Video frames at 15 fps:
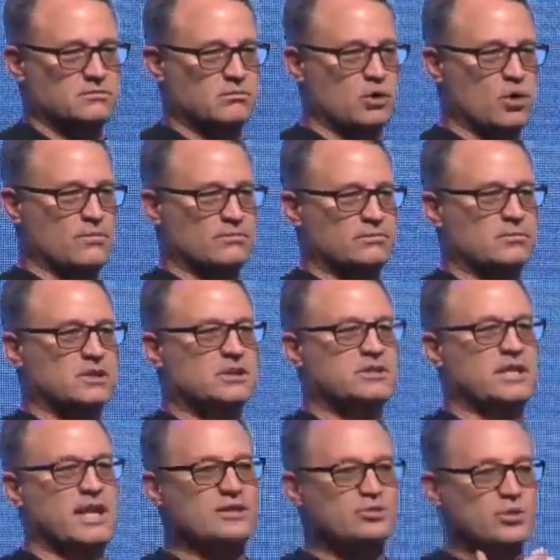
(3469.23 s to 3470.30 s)
Boom.
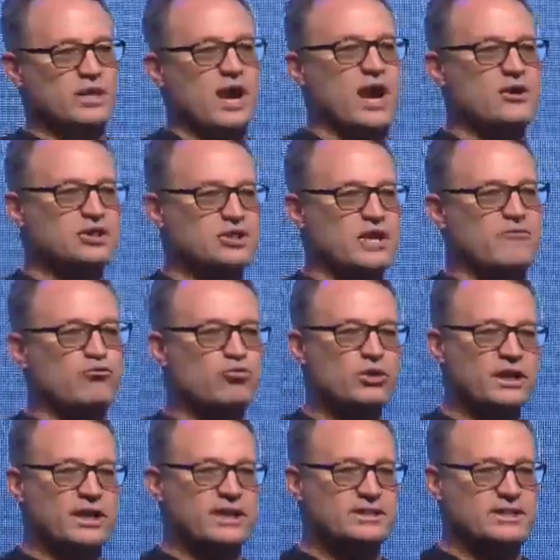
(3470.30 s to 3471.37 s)
So that's where the Iron Chef
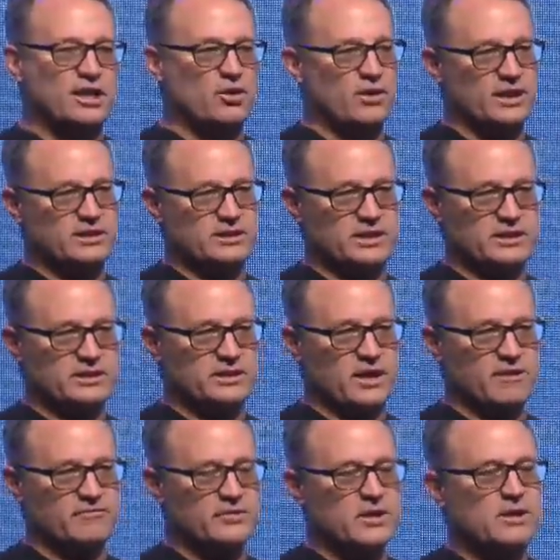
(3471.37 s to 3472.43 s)
really accelerates this
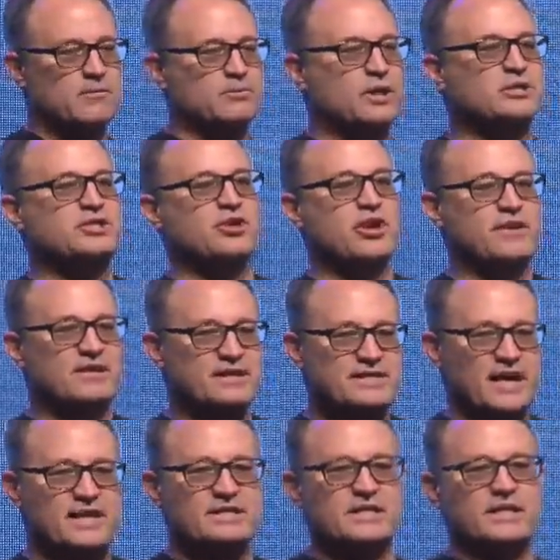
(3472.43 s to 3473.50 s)
stuff. Plus you're getting the
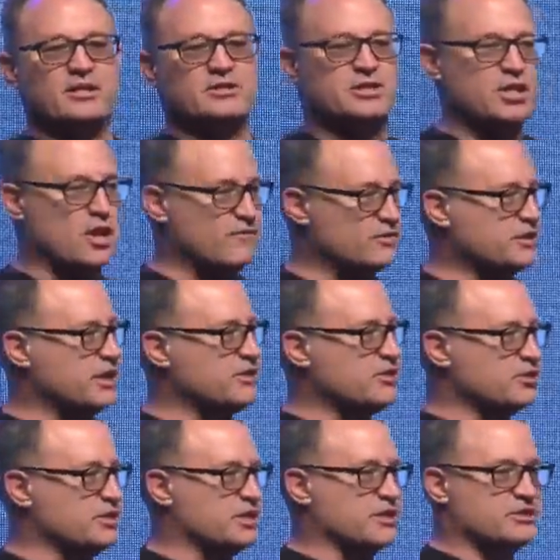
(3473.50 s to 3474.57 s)
tech skills, the
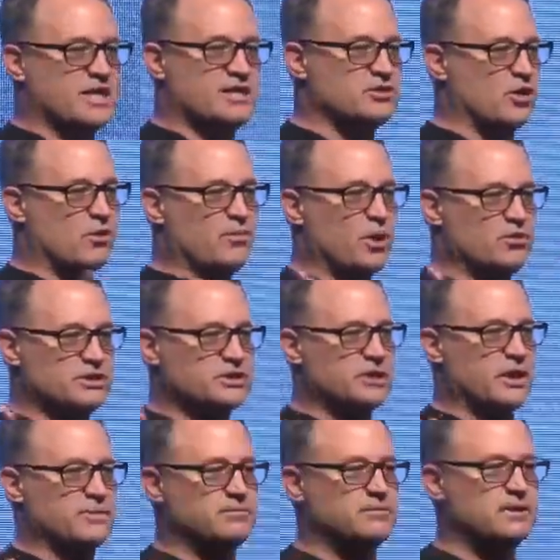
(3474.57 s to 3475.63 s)
conversational skills. That's all bonus
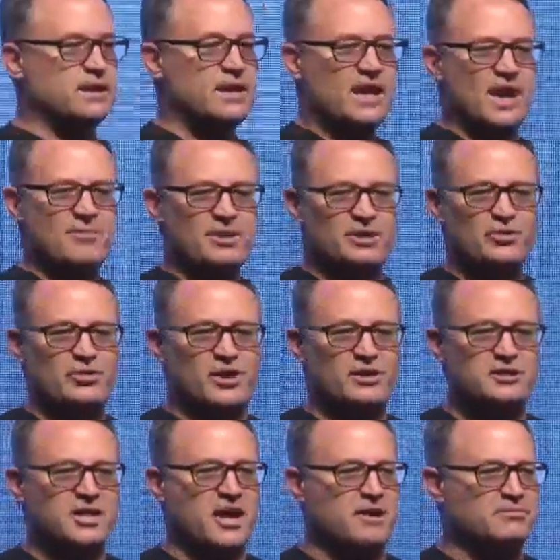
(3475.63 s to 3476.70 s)
time. How am I doing
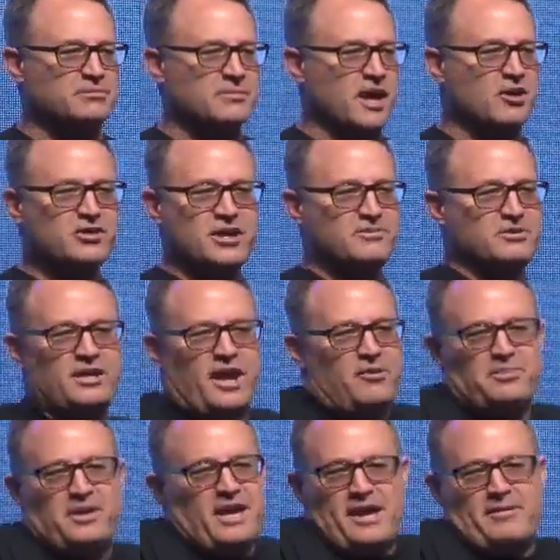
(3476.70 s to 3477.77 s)
on time? I'll keep
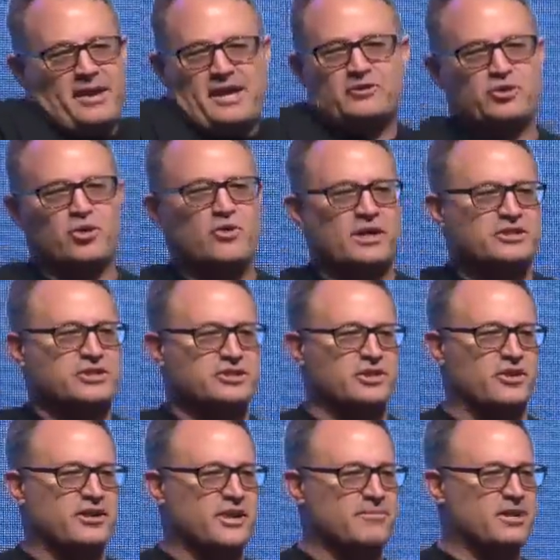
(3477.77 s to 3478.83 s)
answering questions
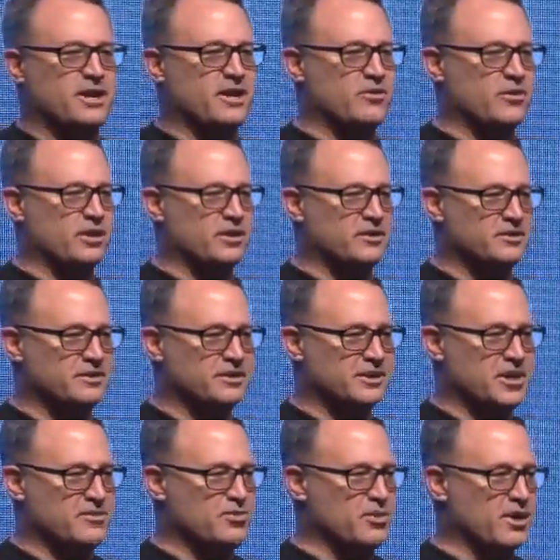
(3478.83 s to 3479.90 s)
all day, but I don't want to
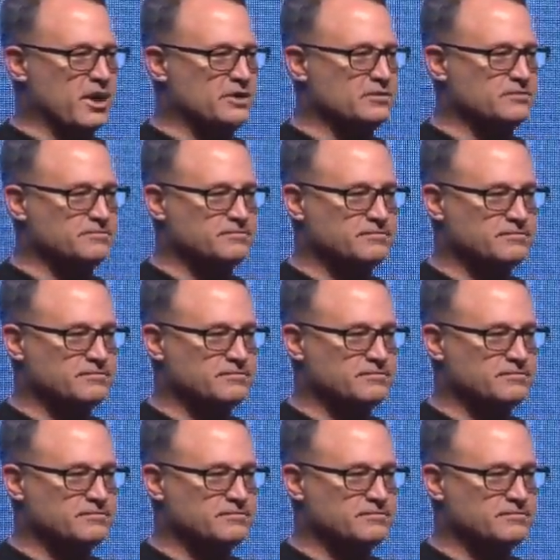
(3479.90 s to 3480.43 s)
keep you guys.